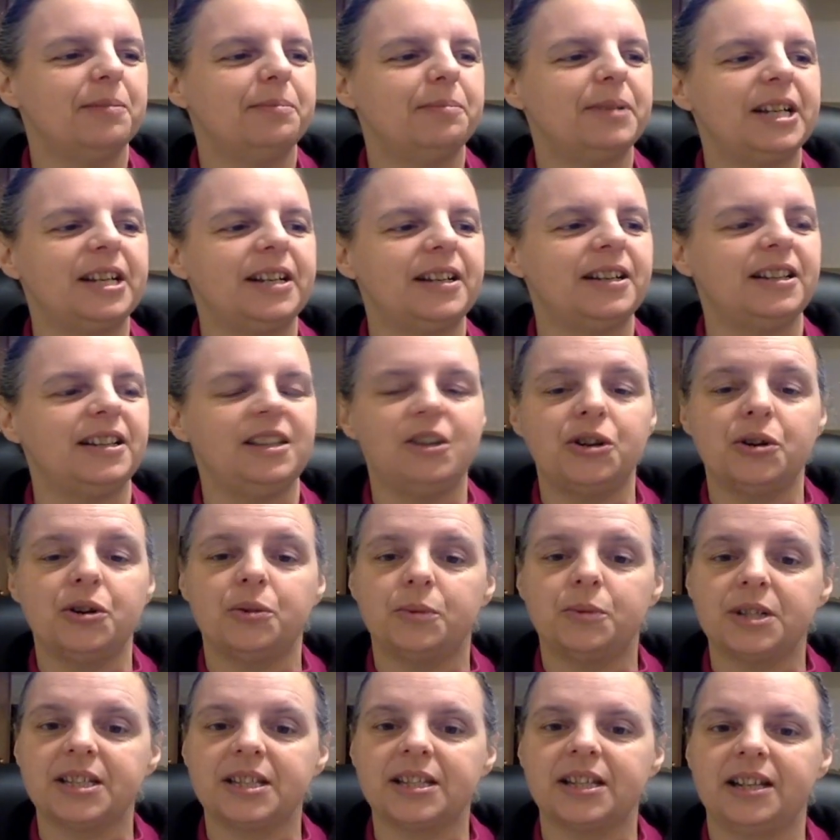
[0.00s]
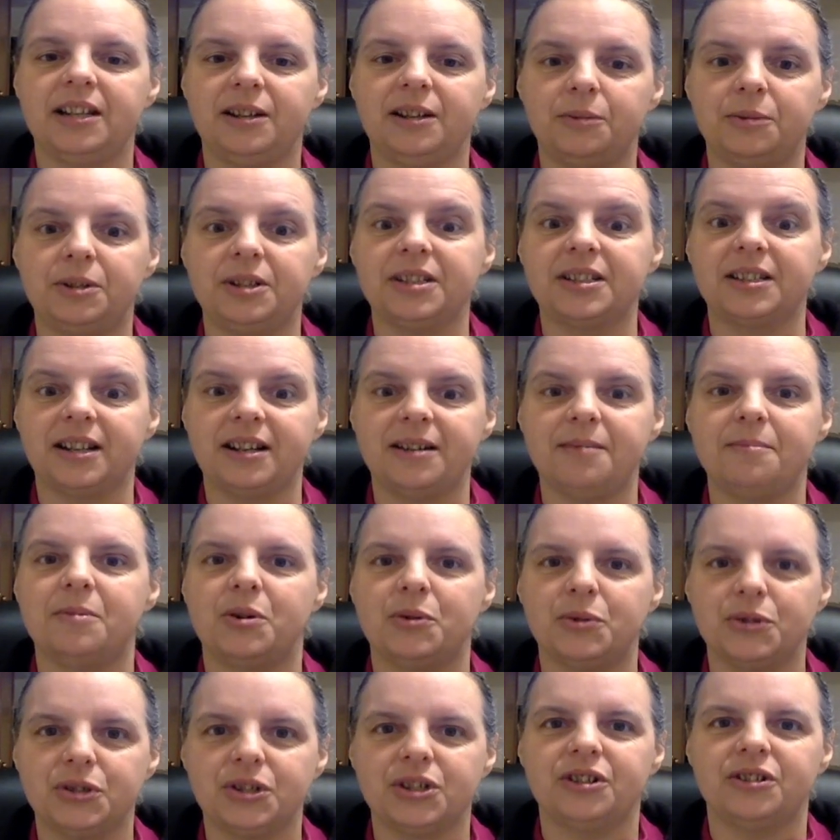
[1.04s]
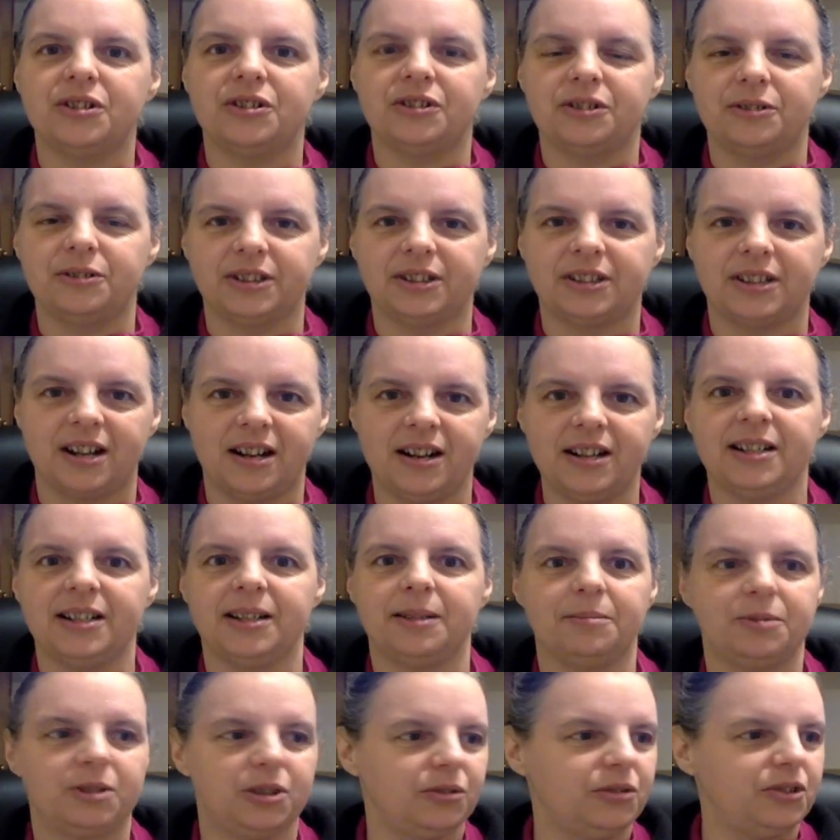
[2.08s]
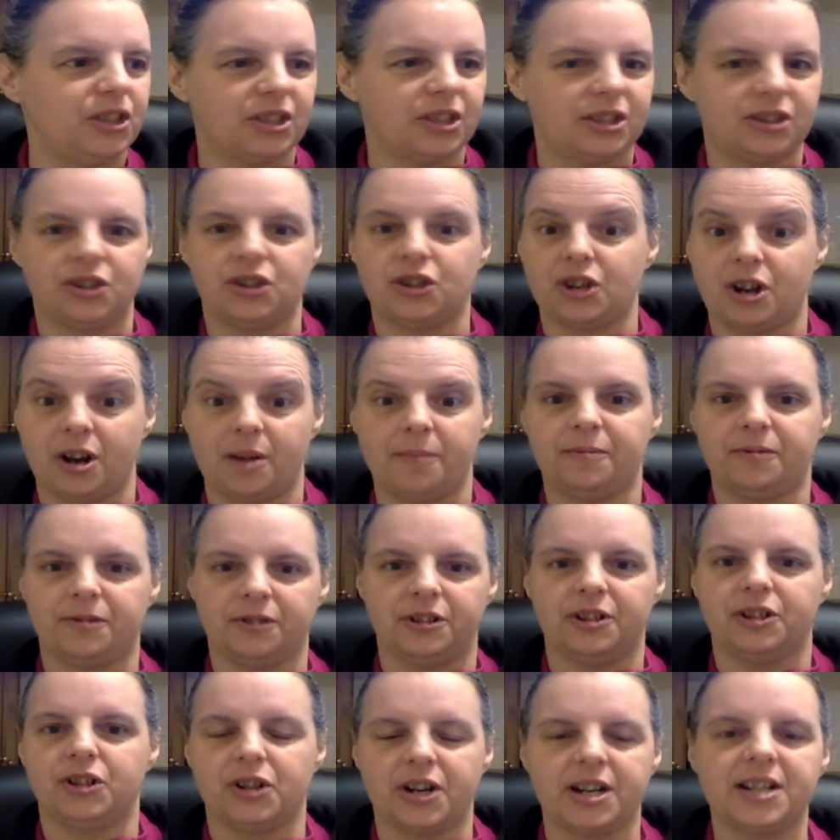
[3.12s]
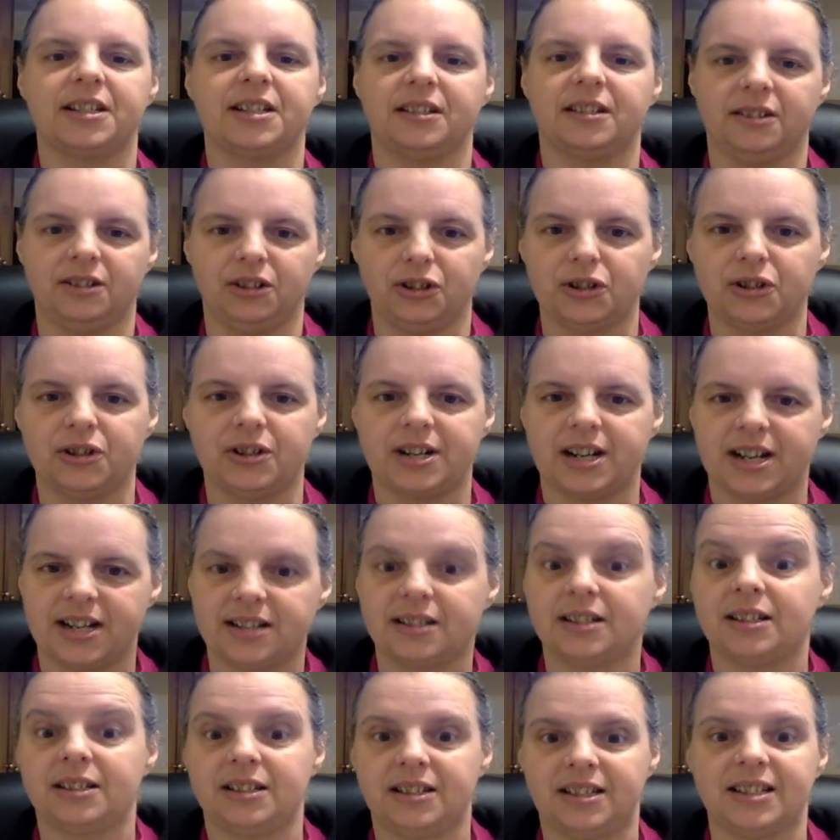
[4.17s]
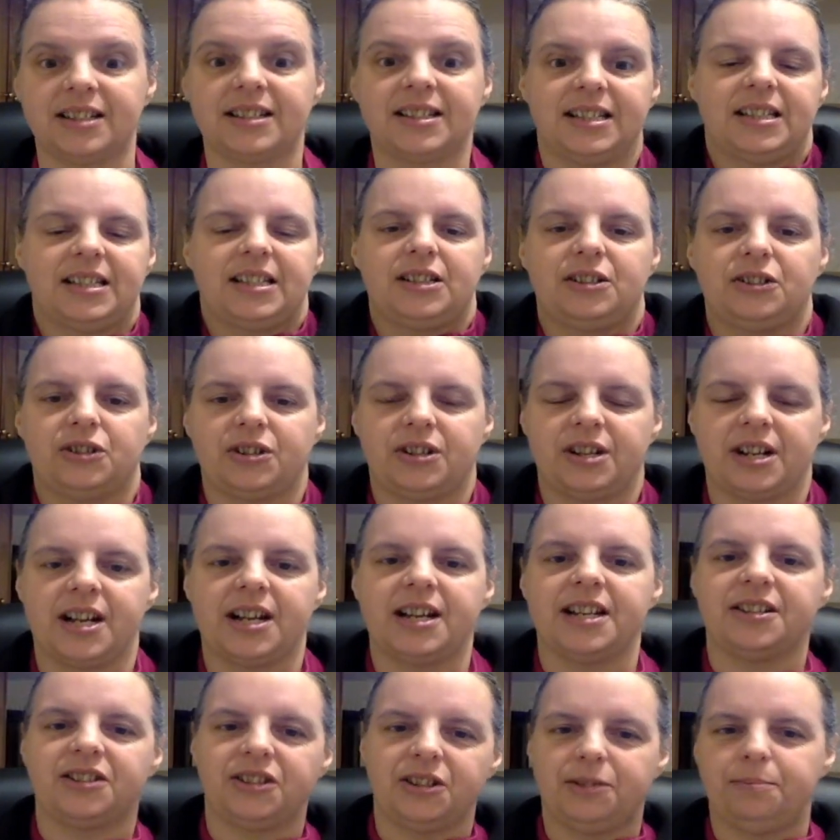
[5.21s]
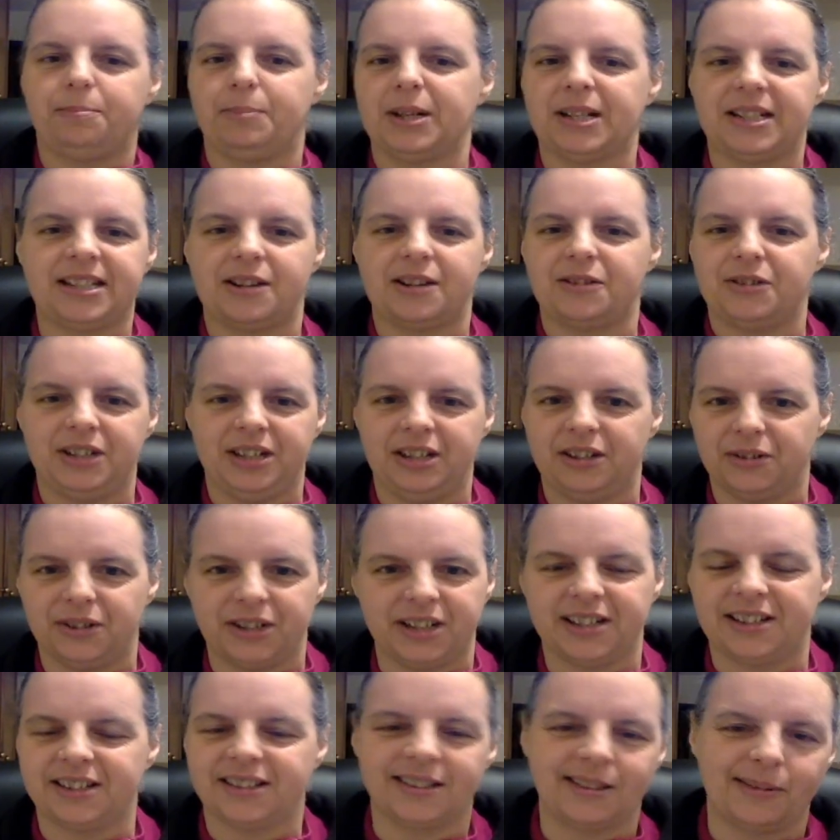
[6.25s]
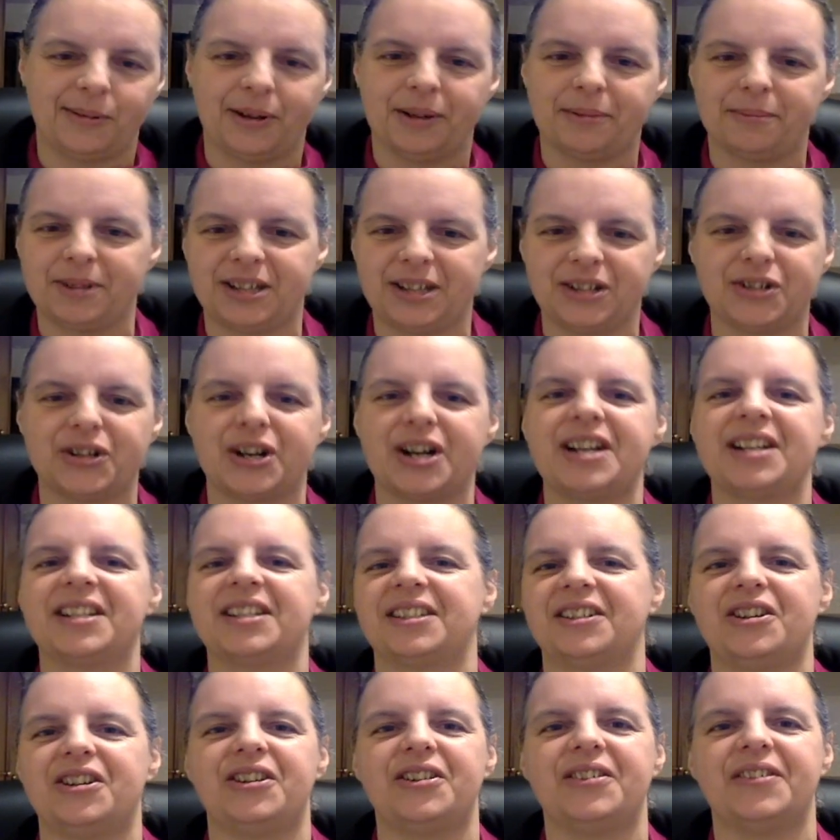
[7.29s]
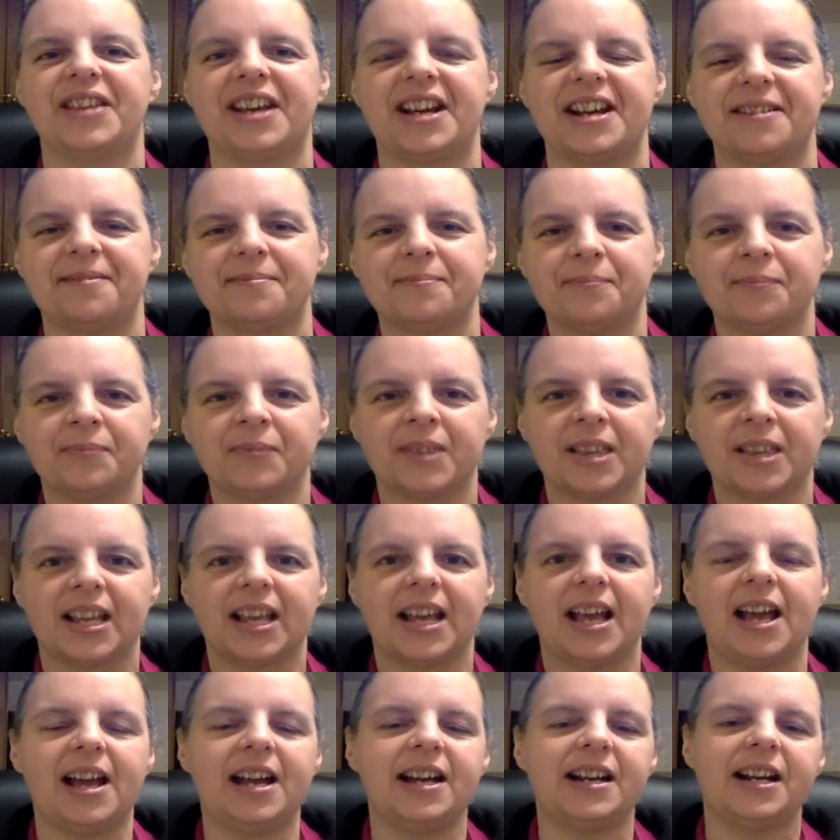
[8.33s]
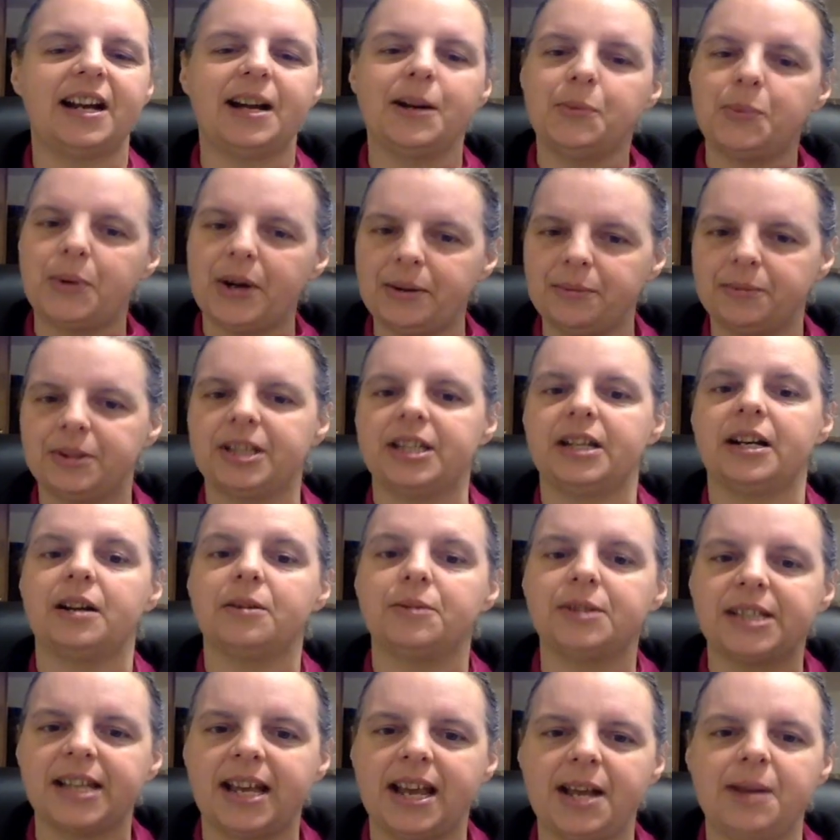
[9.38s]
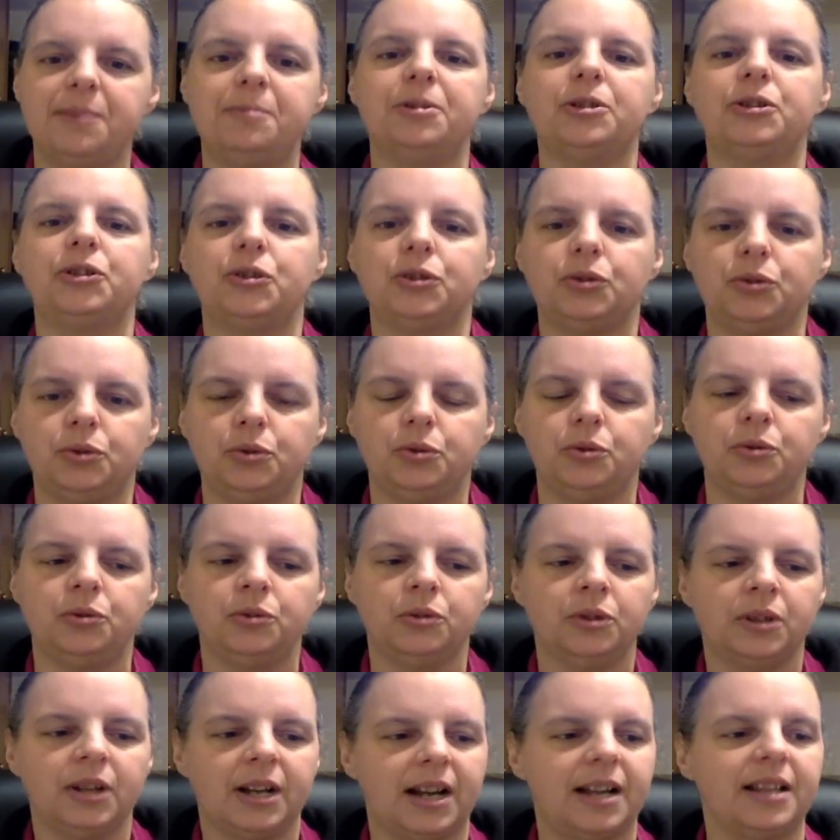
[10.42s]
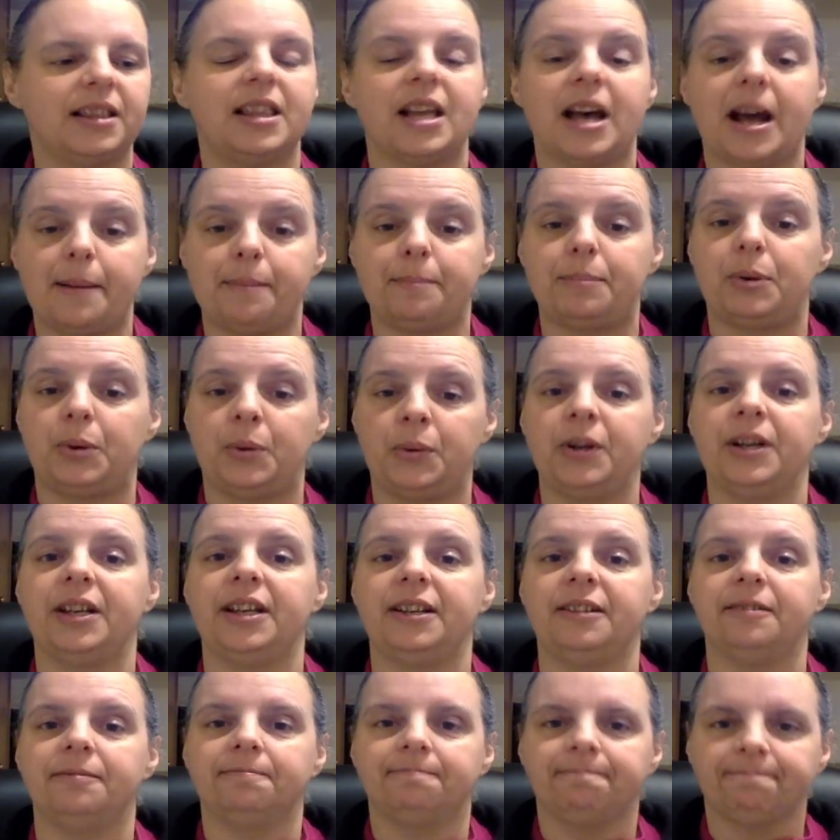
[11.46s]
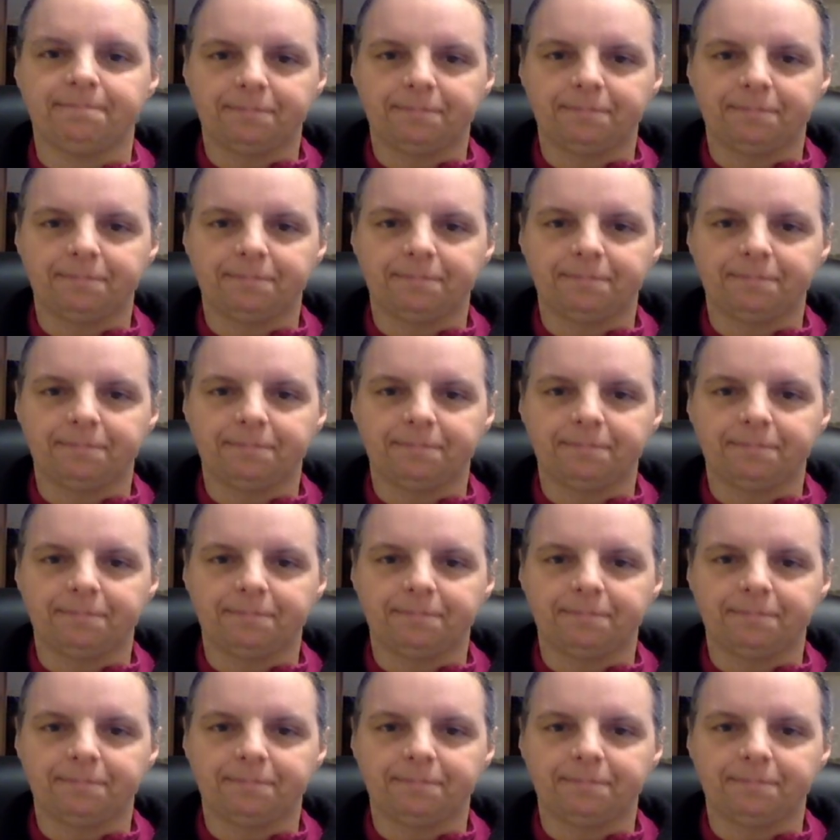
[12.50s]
But, you know, it was an emotional time to just shop for a dress and look nice. Does this look nice? She picked out earrings that went with the dress and all that. And I went with it. I was able to, at that point,